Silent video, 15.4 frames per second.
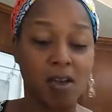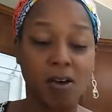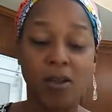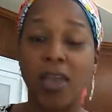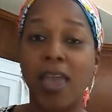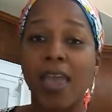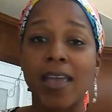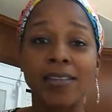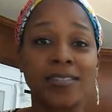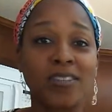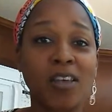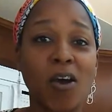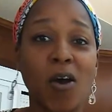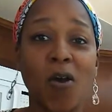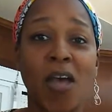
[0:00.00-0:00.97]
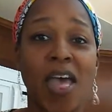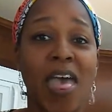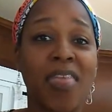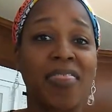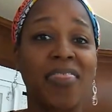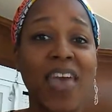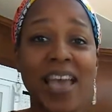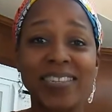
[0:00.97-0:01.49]
Okay, so
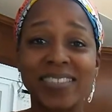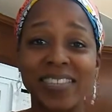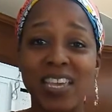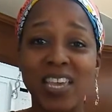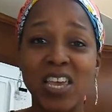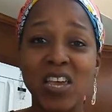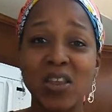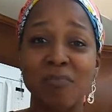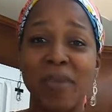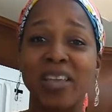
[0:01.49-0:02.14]
that's it.